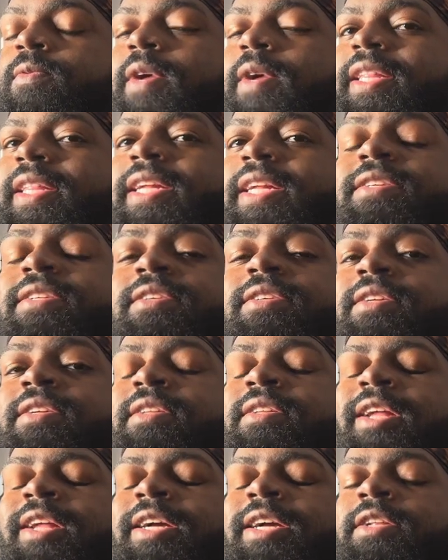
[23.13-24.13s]
think it's
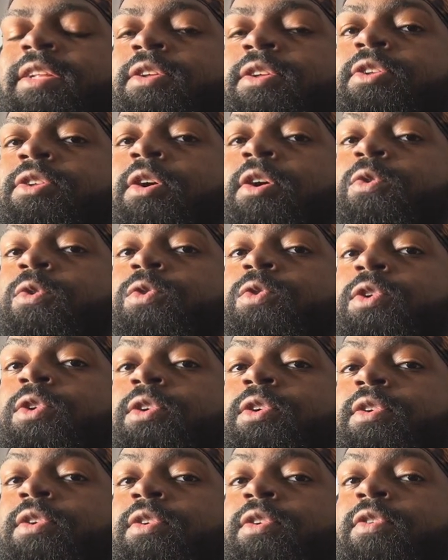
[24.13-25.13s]
like another
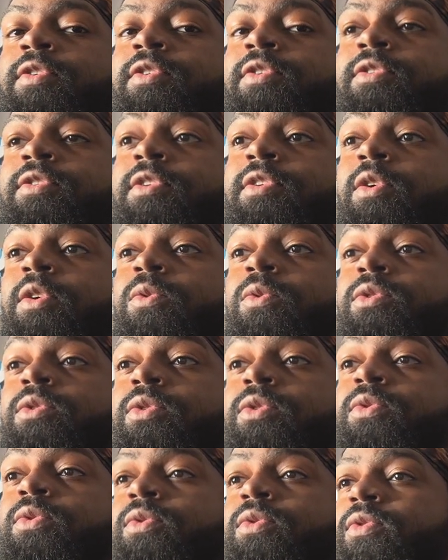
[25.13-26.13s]
older song
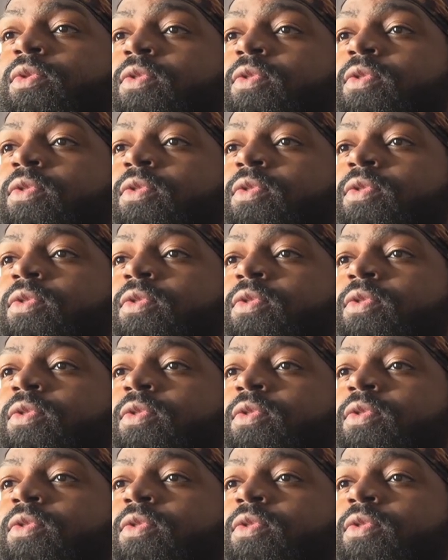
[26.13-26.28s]
too.